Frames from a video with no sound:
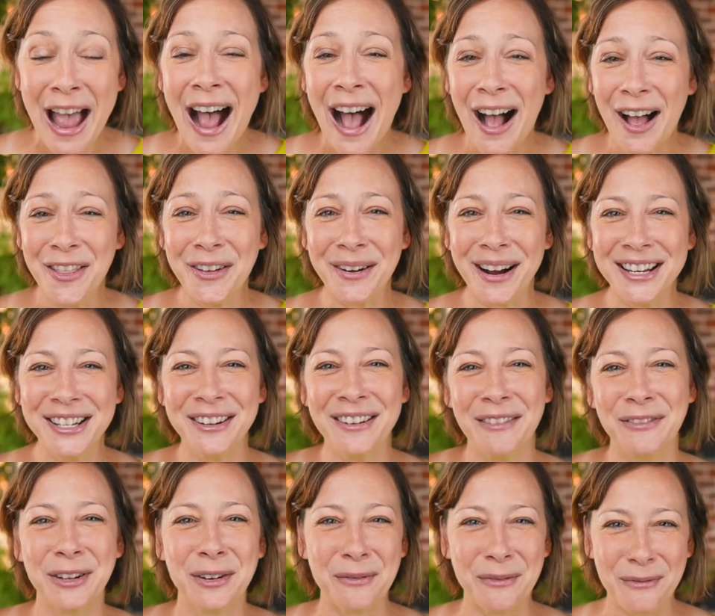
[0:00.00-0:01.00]
Otherwise, you have
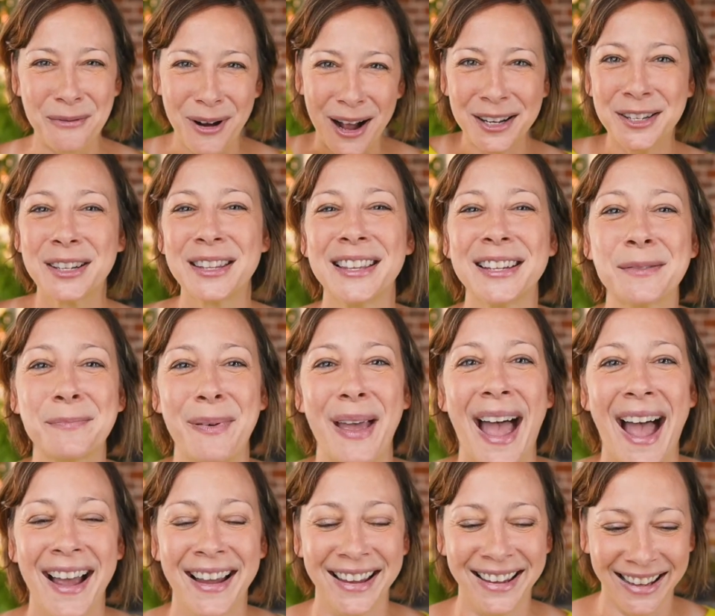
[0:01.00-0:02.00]
to watch this
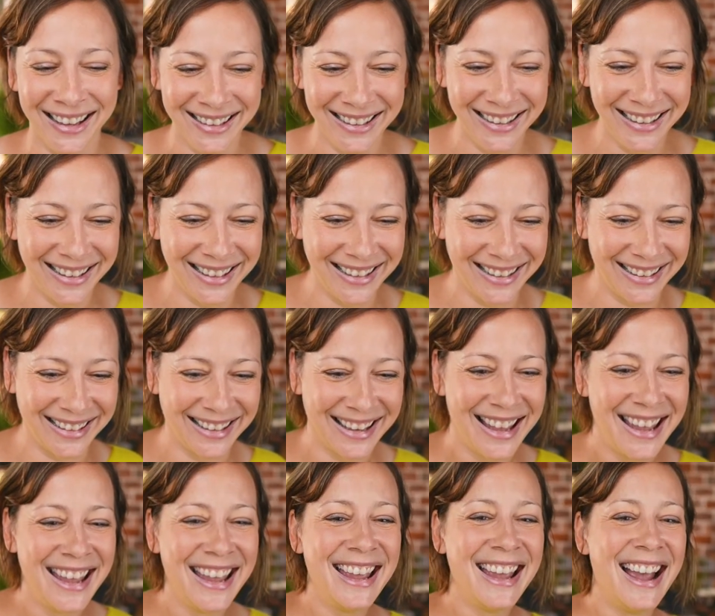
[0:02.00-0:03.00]
back.
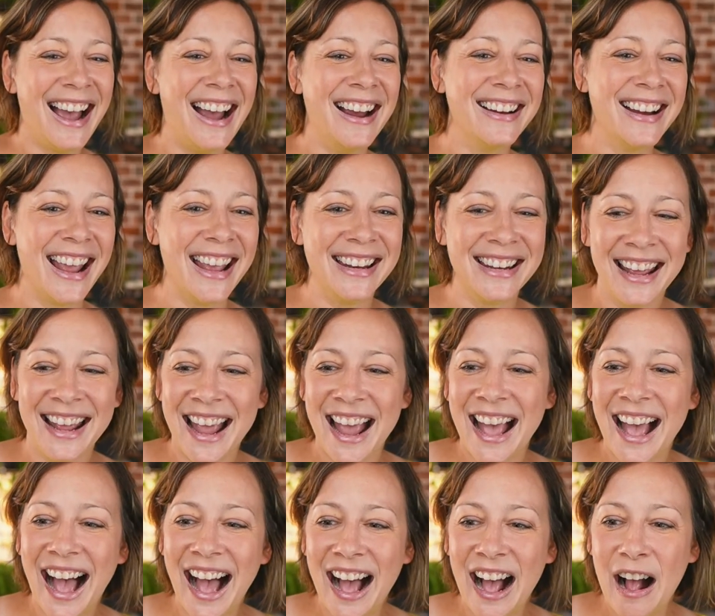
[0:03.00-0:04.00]
All right,
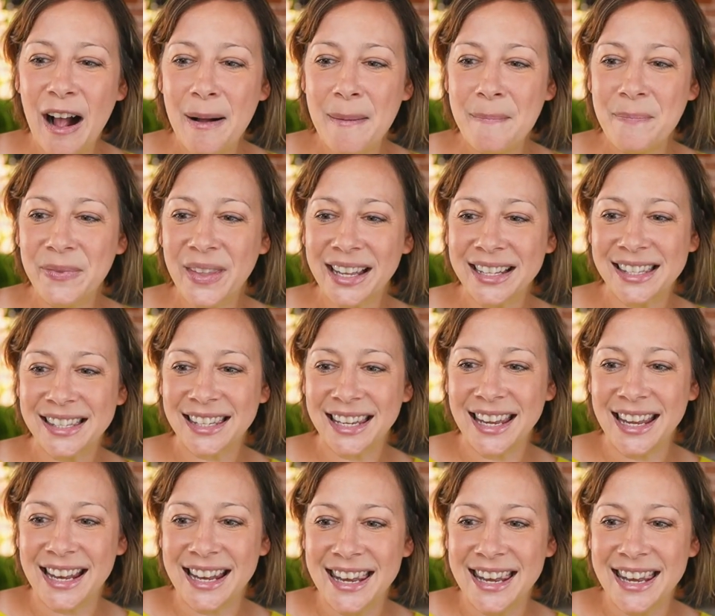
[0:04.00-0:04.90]
let's see.